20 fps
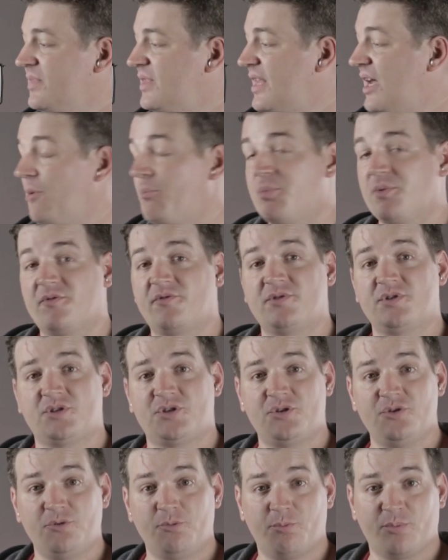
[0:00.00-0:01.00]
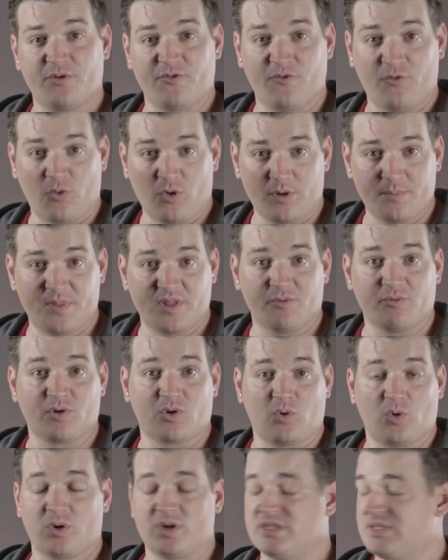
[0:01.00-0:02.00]
Now to perform the
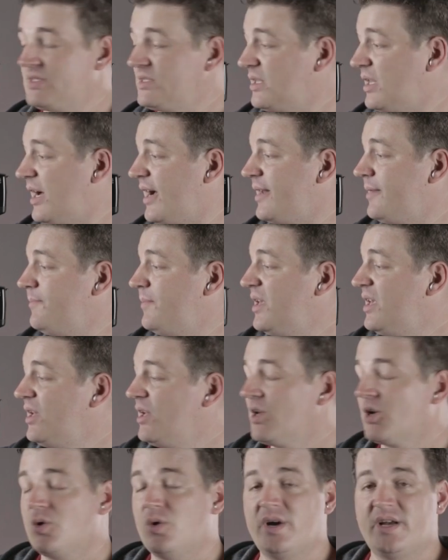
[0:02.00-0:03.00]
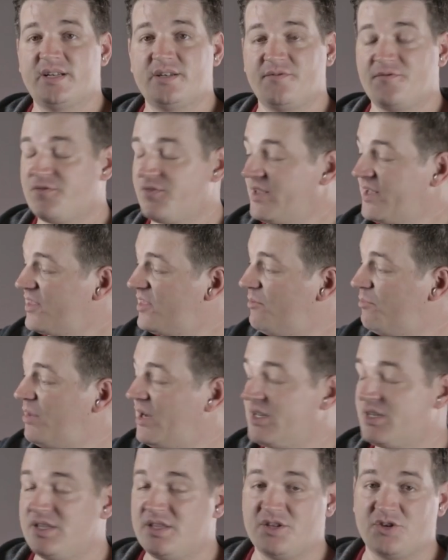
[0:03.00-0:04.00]
recorded slide, go ahead and flick the
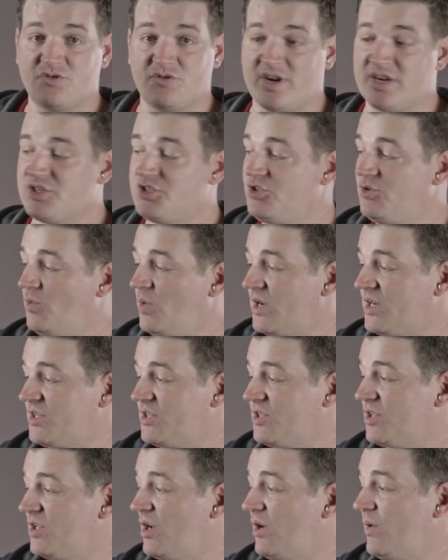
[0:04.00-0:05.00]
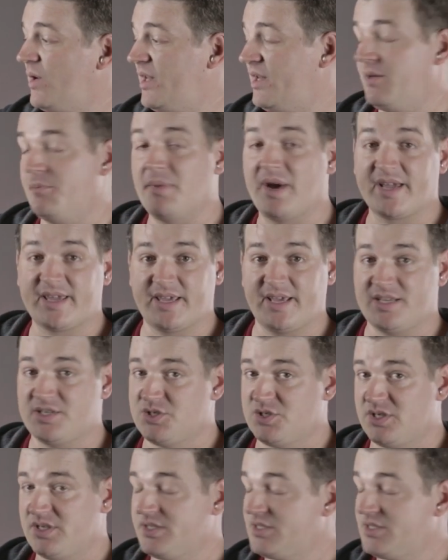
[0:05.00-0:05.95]
button in the direction you want it to go in. In my case,